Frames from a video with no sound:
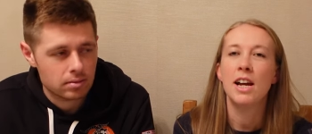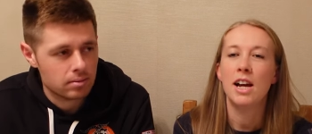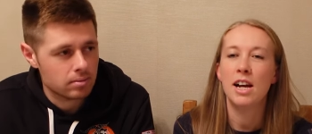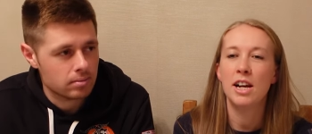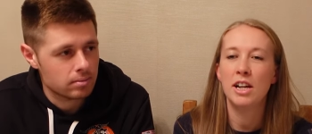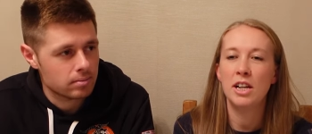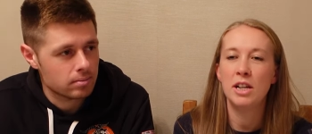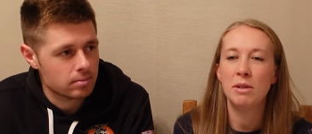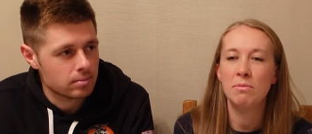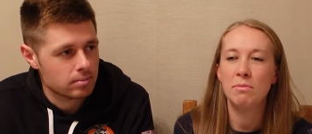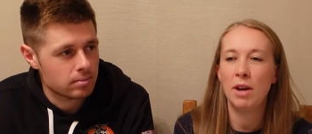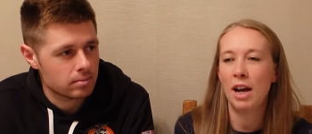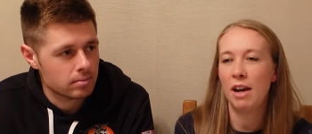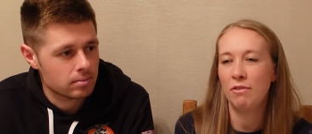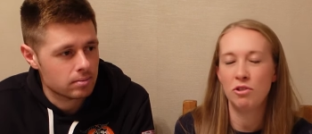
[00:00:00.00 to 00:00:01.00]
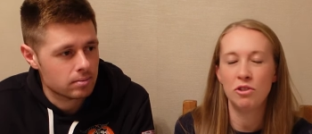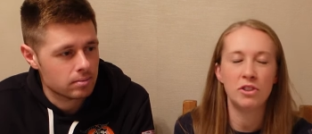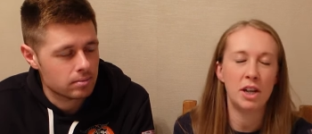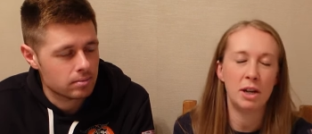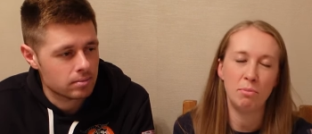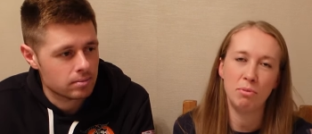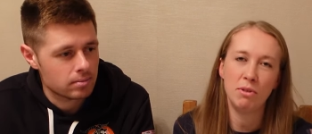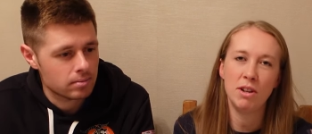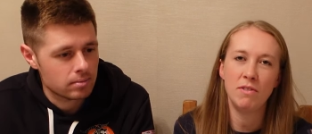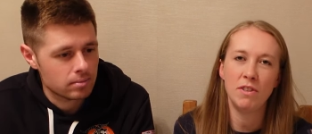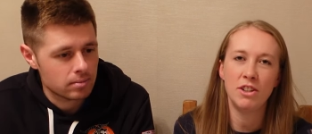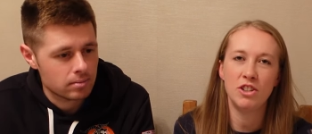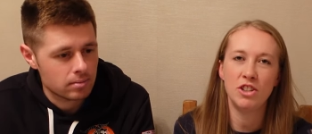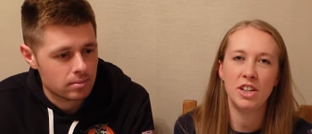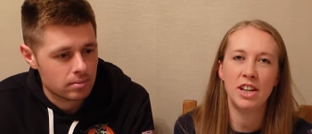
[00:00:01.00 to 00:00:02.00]
Speaker 1: Um, I have done that in
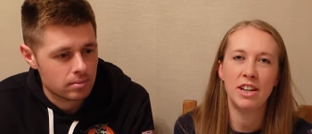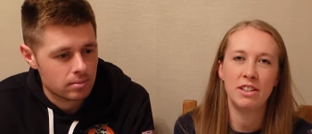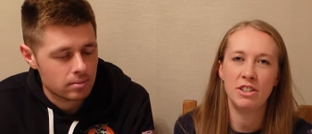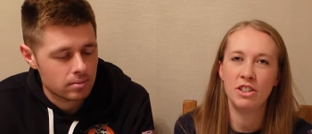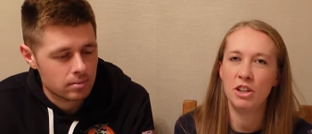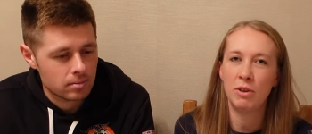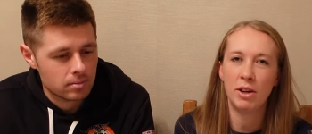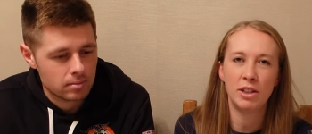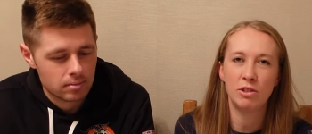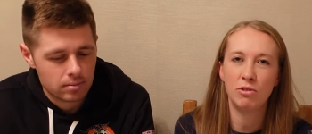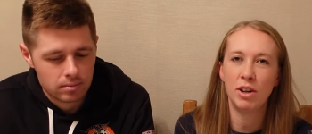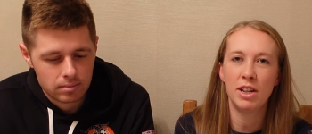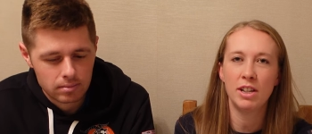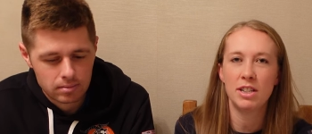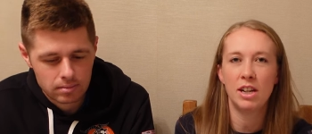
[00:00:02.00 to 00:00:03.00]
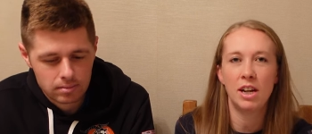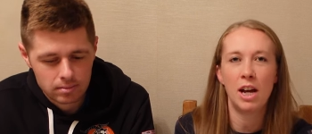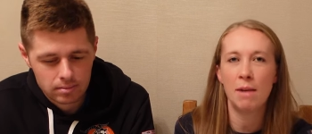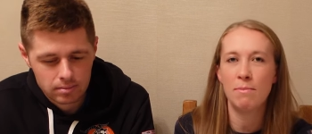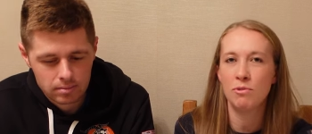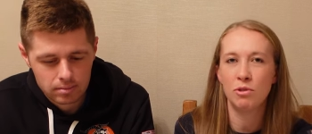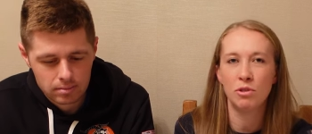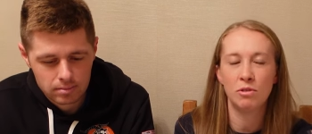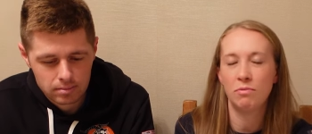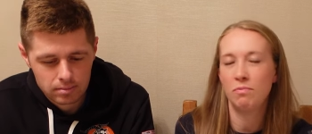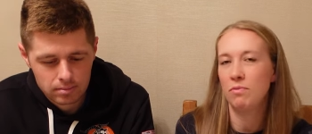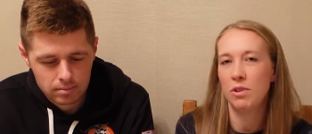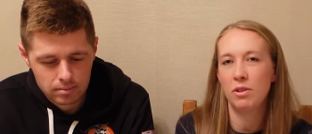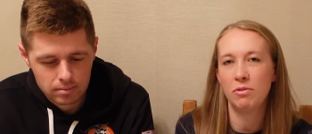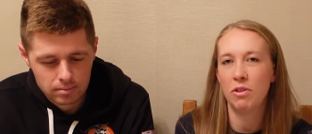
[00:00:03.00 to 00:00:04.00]
previous years, you know, had a great time, done
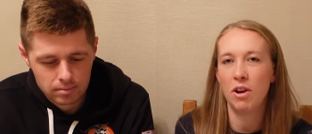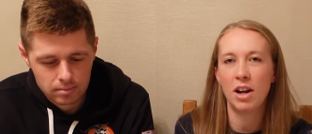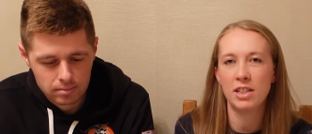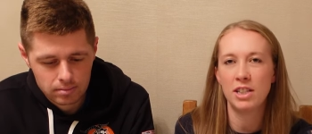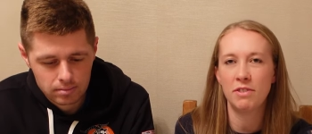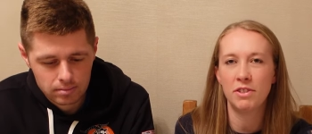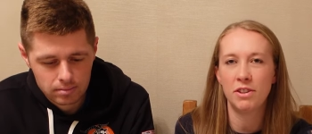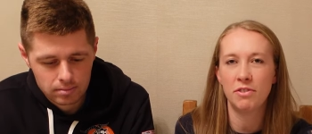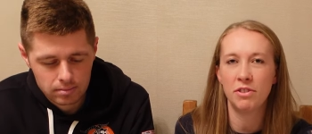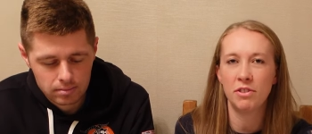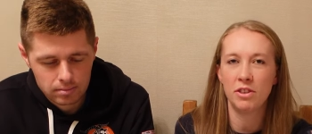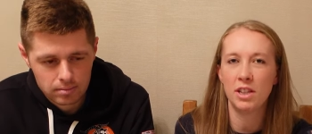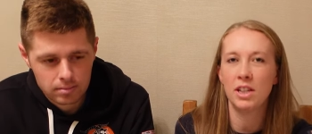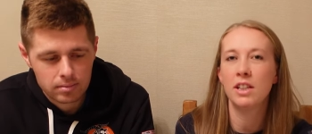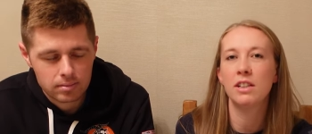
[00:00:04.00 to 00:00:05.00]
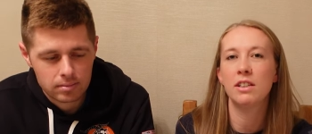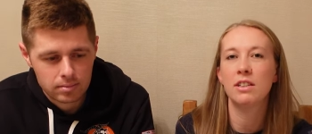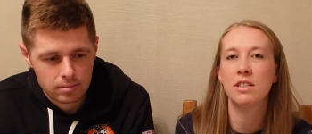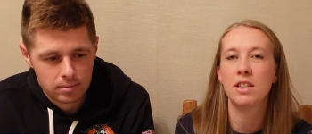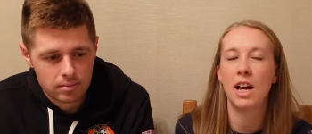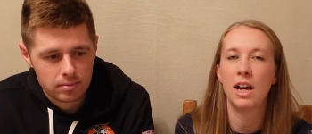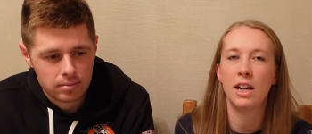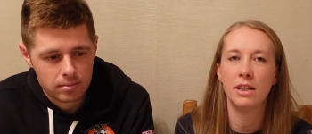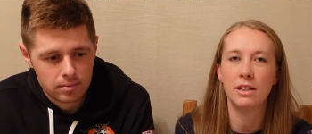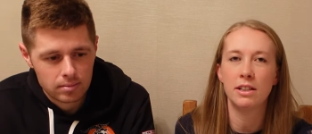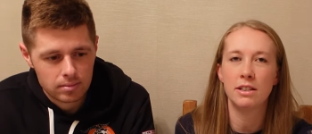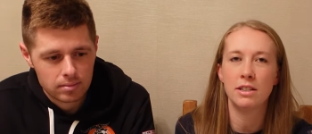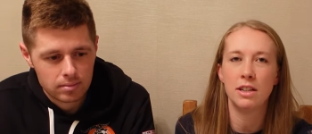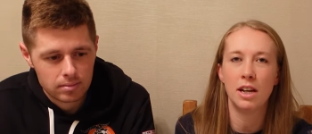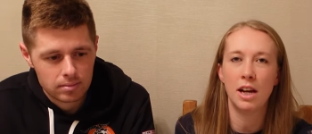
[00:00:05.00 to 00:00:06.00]
a, a, variety of different things,
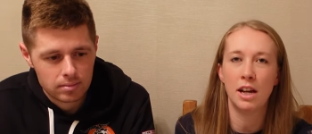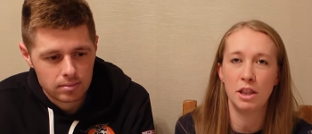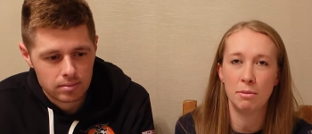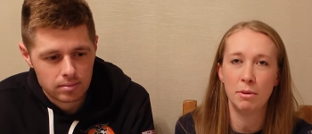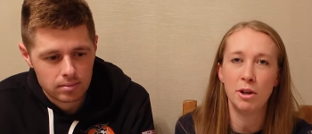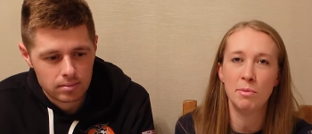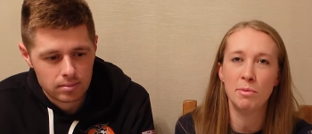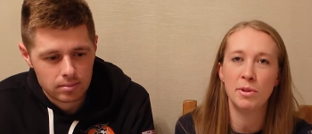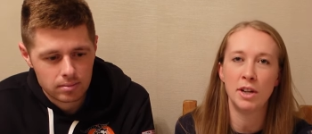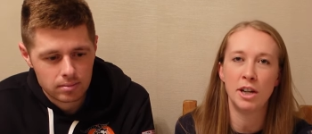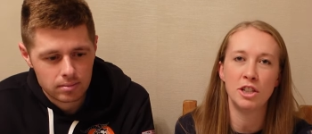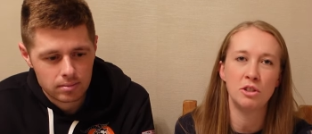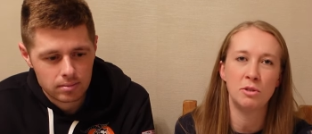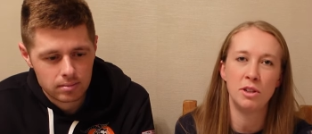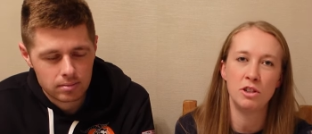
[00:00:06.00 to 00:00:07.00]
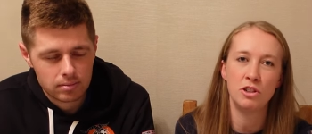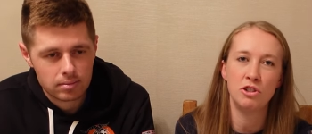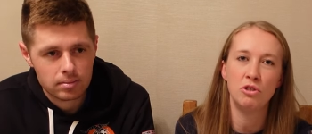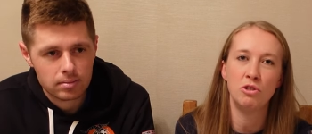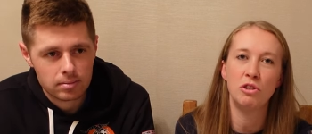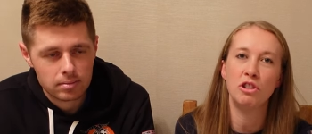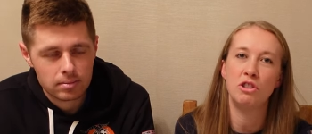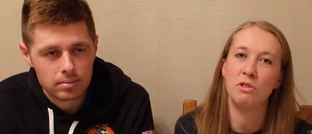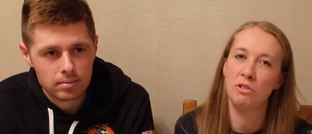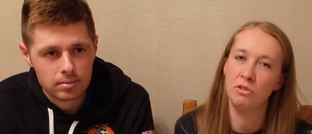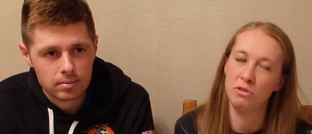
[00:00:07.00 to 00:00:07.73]
and at the moment I do enjoy doing